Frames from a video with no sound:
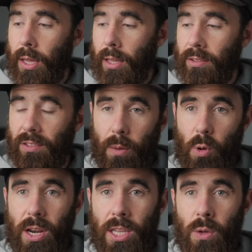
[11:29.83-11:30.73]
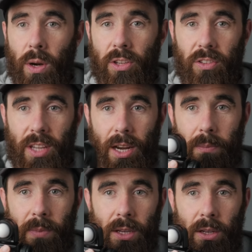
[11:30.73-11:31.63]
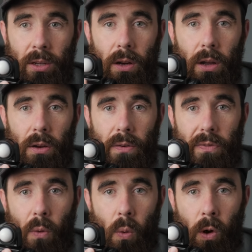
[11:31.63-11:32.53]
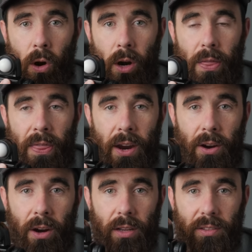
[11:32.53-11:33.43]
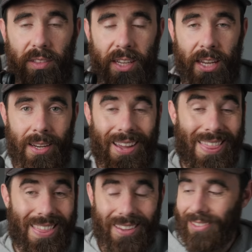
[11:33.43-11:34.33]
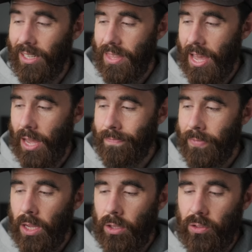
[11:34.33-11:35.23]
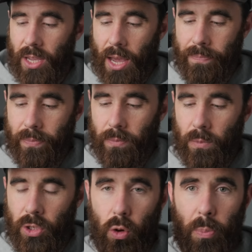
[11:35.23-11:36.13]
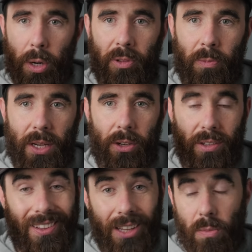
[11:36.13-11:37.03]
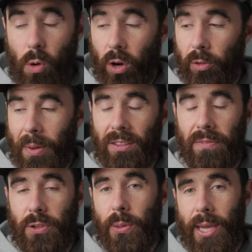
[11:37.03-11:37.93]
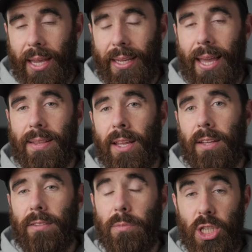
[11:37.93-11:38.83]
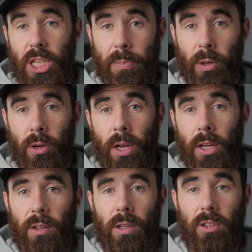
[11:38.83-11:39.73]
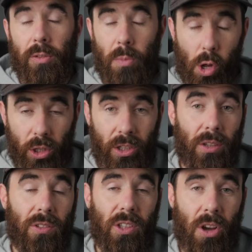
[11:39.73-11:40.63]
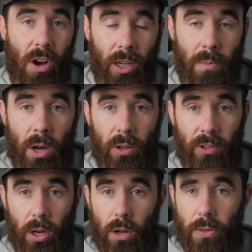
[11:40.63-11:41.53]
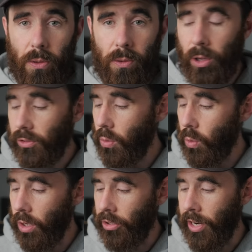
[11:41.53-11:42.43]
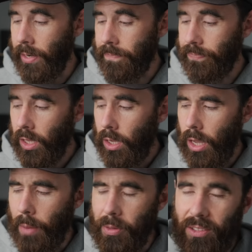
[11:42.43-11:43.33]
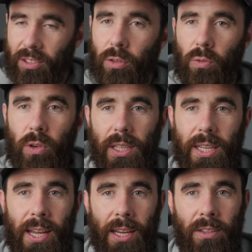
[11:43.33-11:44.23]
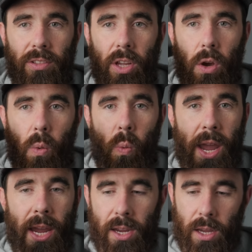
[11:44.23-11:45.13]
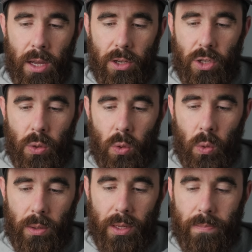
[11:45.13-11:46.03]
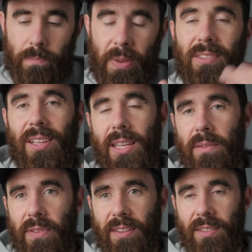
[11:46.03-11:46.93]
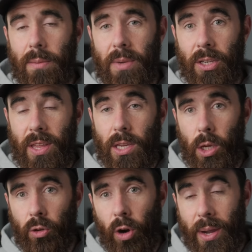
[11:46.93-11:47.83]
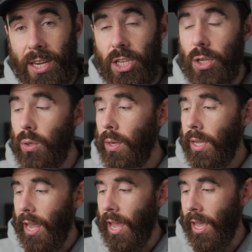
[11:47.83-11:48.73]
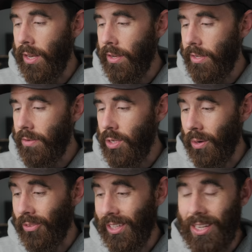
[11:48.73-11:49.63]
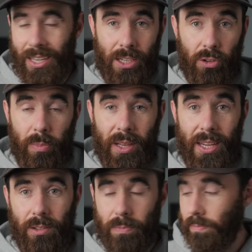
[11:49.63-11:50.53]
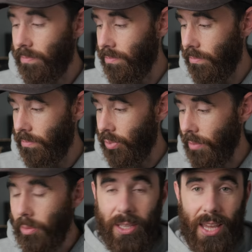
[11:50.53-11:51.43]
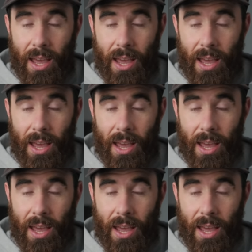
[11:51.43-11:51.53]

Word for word: someone and you want to just kind of meter for their skin and things like that. So yeah, dual purpose meter. It's a little more expensive. You can get some cheaper, smaller Sekonic models that also work great. But this is a really nice way to basically invest in a meter that you can grow into and you aren't really gonna need to replace probably